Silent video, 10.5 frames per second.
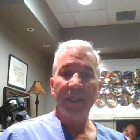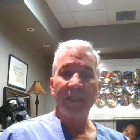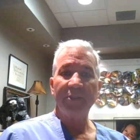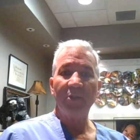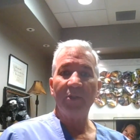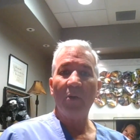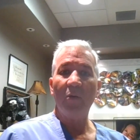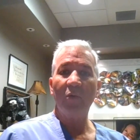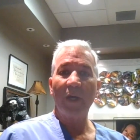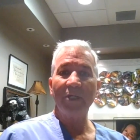And so the
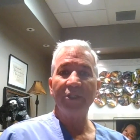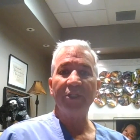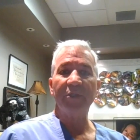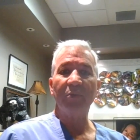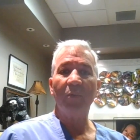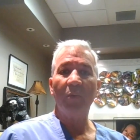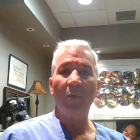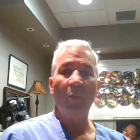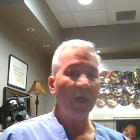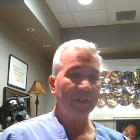whole question is
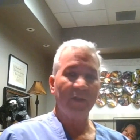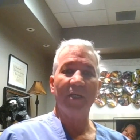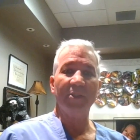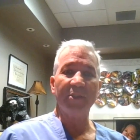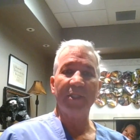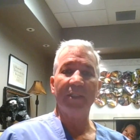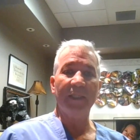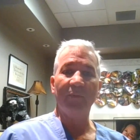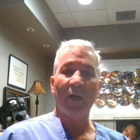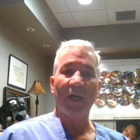what caused it
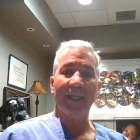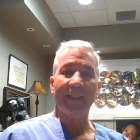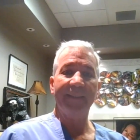and why.